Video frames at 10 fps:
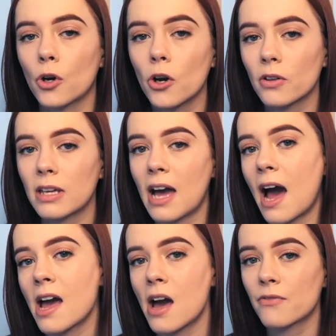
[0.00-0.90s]
Currently,
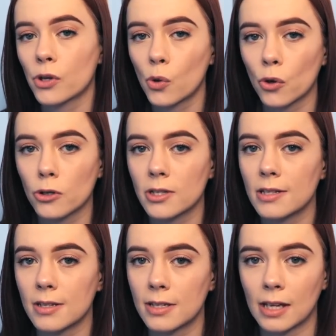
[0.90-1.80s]
I have the quarter
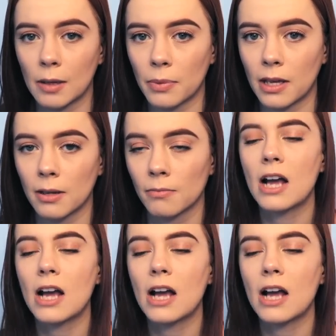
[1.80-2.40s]
season ticket plan.